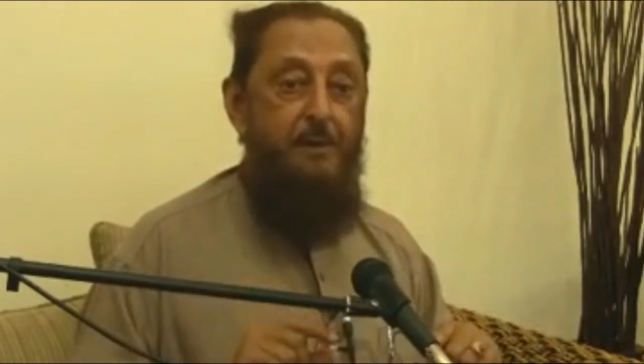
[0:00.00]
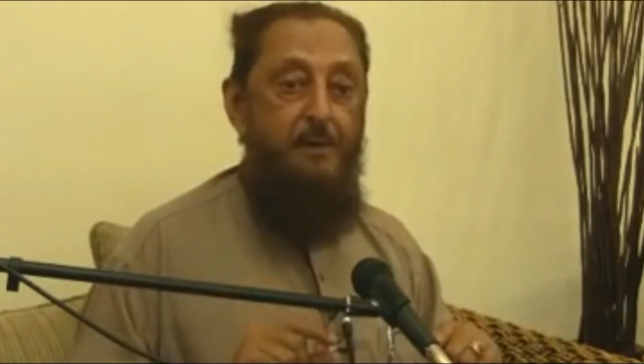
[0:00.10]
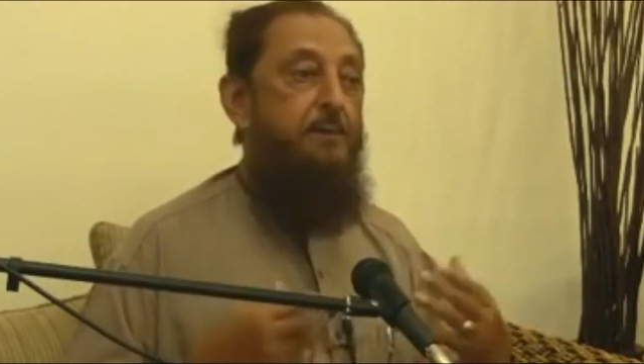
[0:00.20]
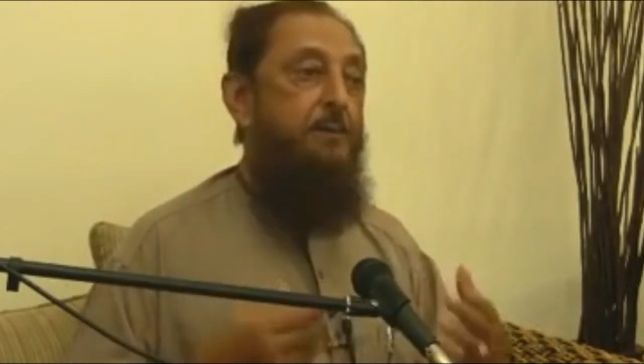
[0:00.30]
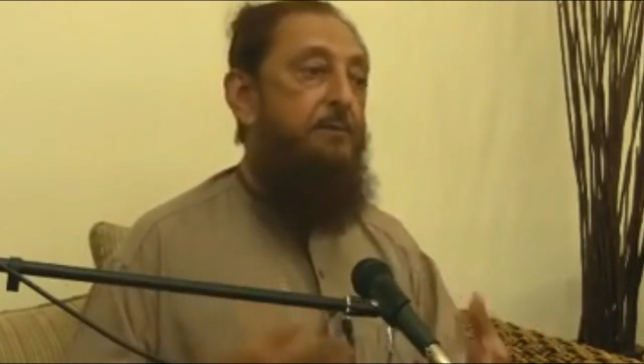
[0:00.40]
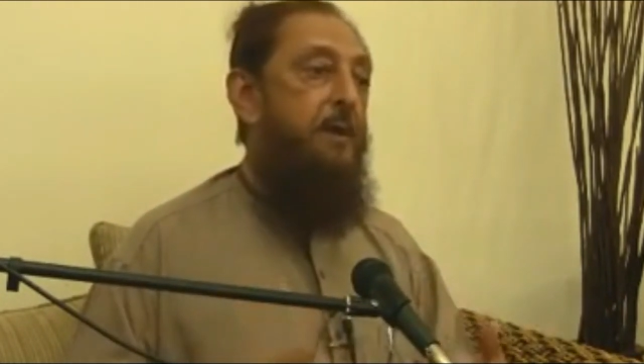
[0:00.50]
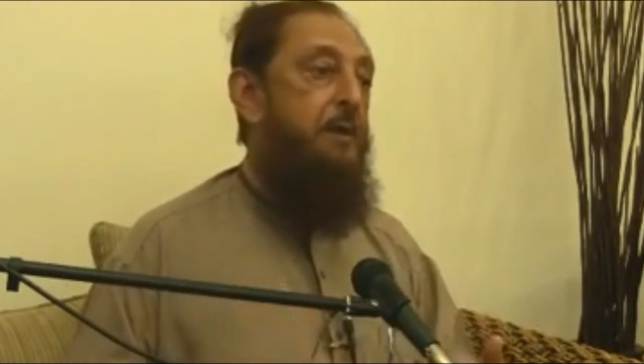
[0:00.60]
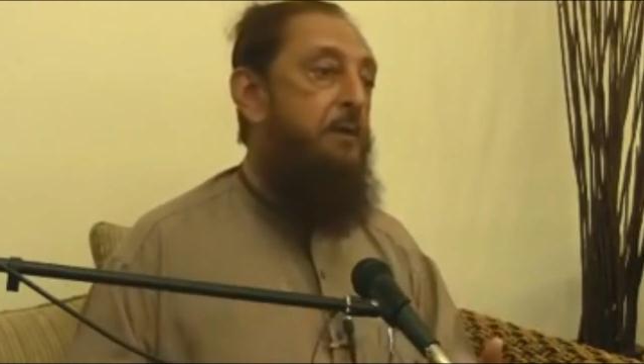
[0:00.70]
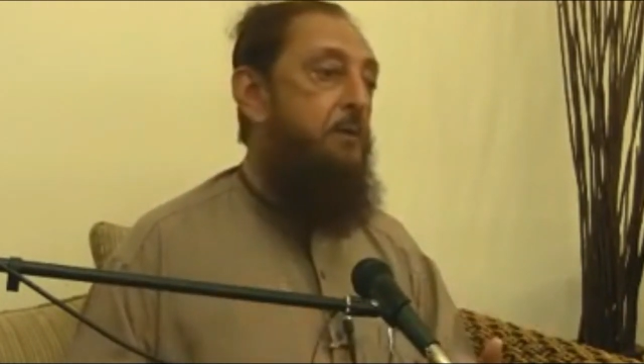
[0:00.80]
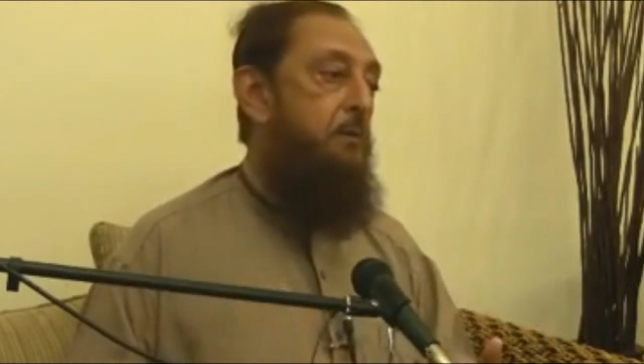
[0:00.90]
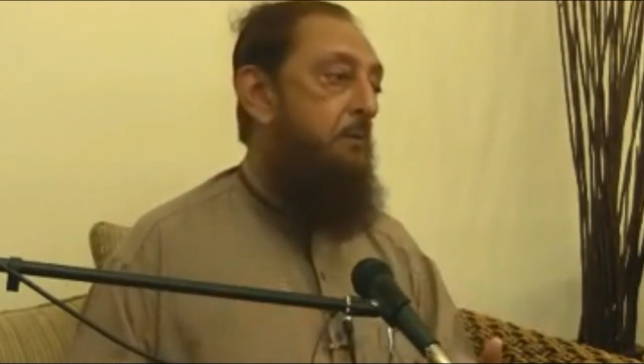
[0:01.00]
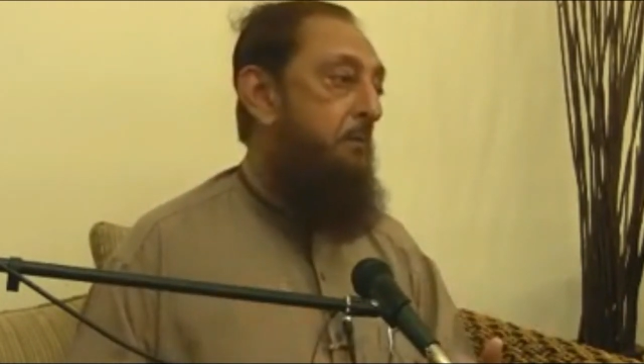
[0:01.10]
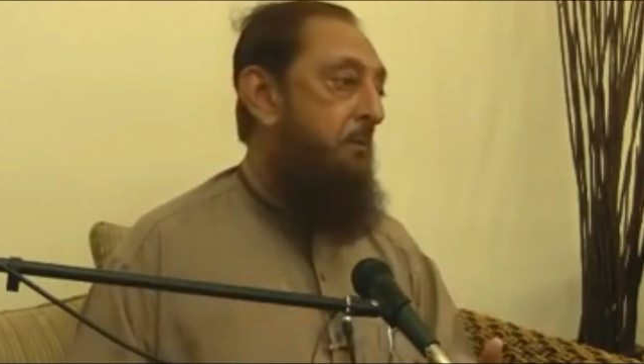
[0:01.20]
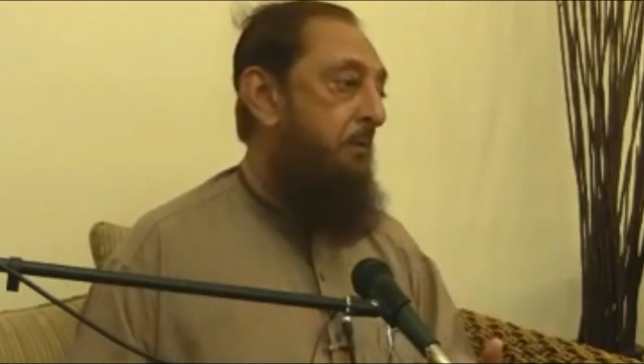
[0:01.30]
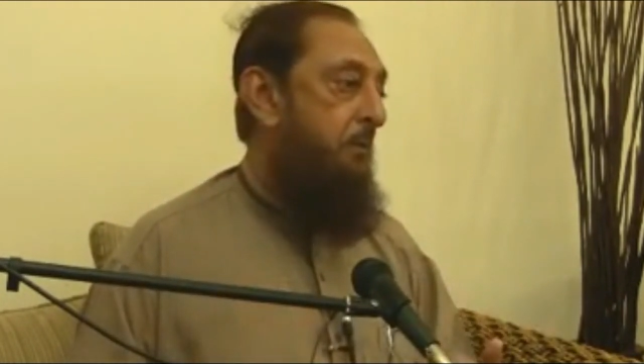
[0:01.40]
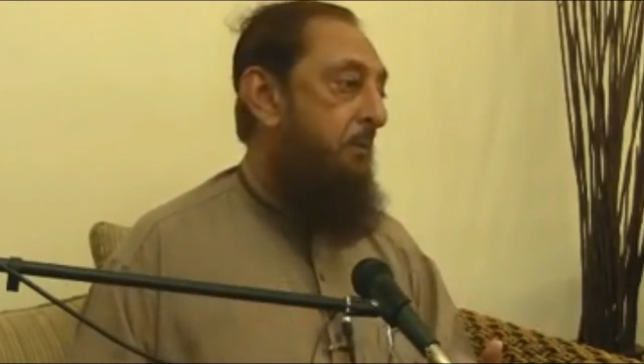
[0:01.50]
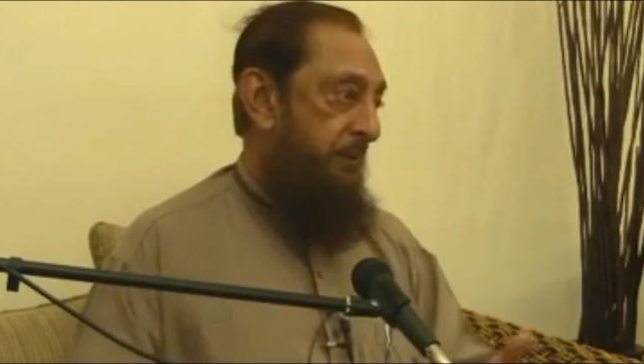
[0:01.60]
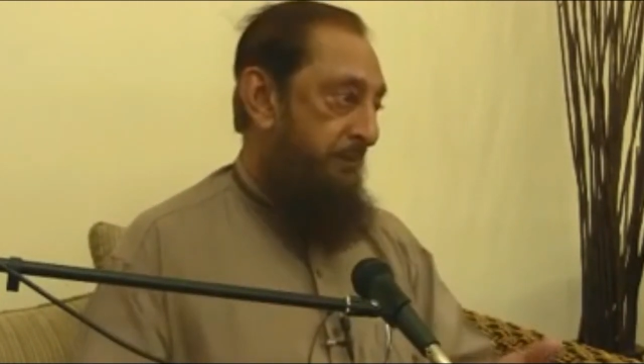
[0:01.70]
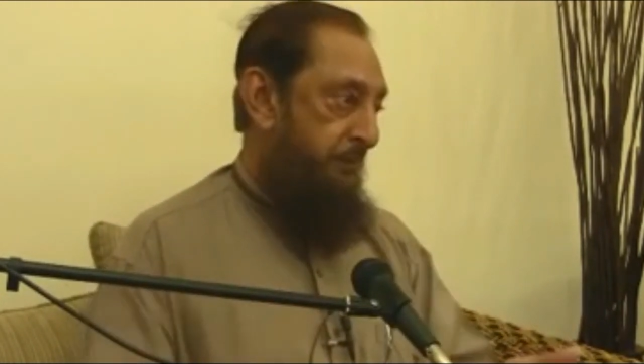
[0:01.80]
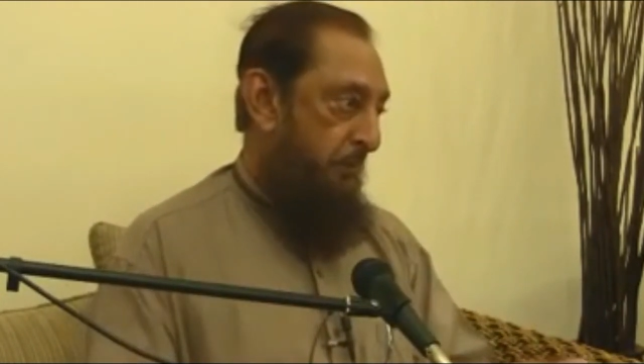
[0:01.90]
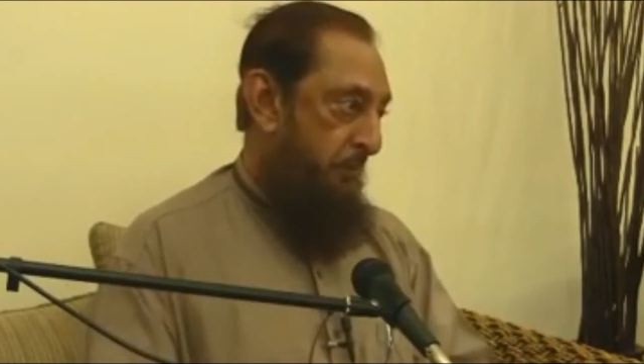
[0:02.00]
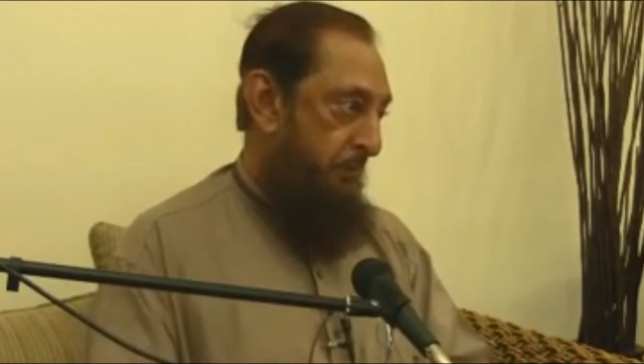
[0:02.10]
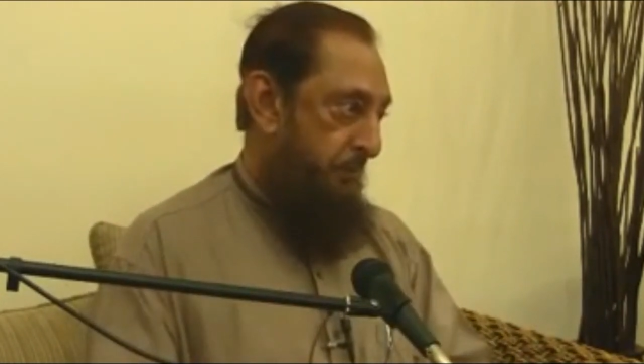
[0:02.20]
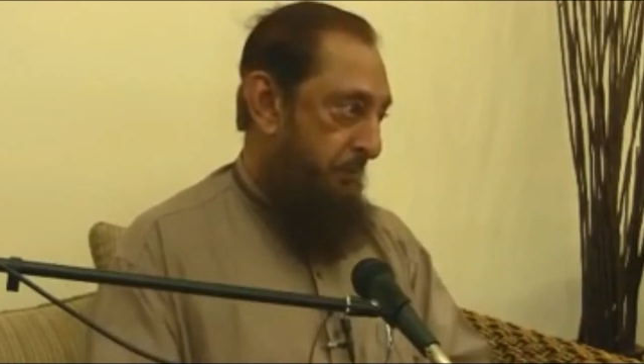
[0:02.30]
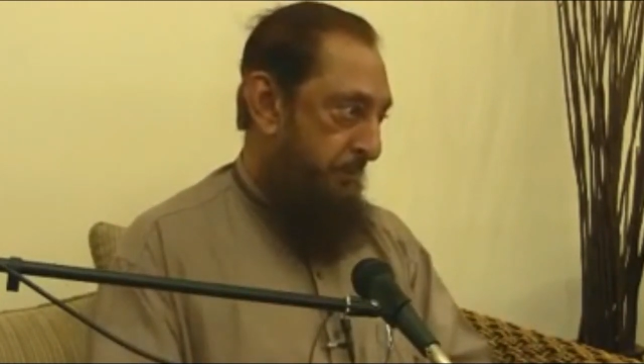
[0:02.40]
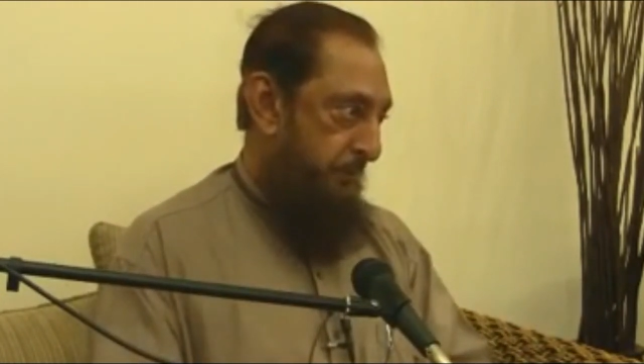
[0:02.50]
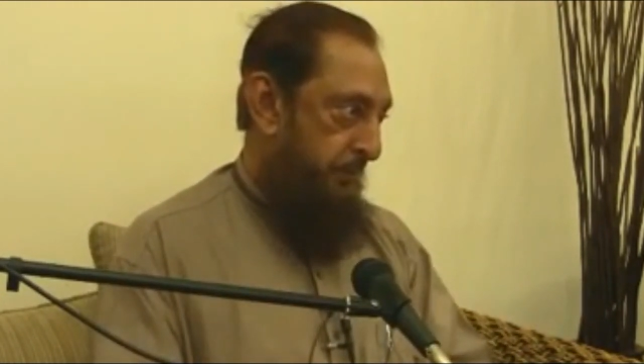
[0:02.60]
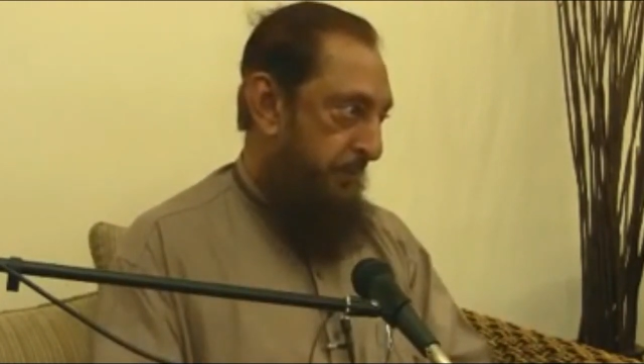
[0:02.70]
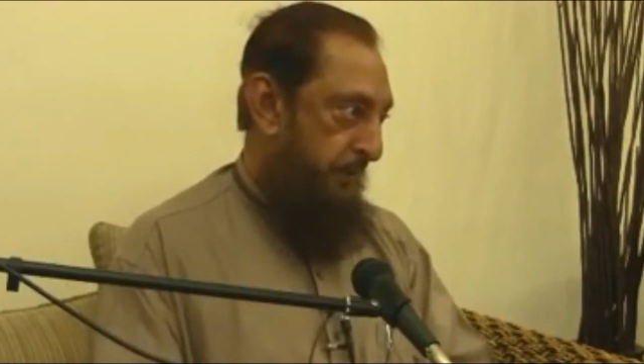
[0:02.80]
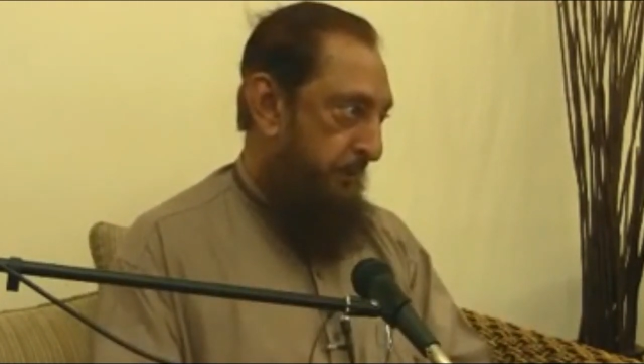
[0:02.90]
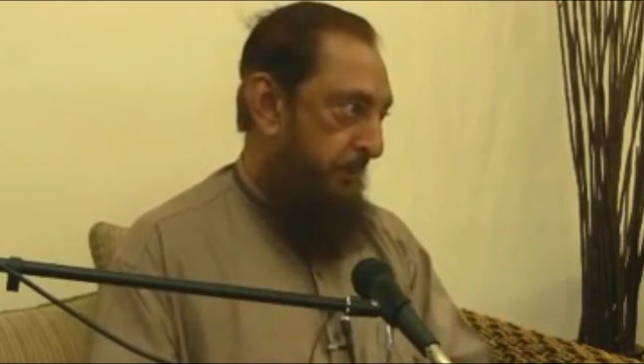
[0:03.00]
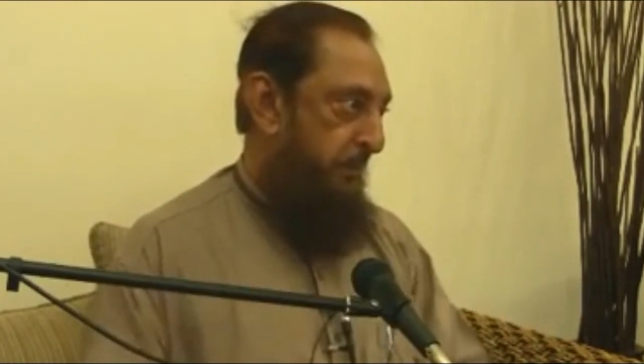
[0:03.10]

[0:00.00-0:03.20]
is a value bestowed to it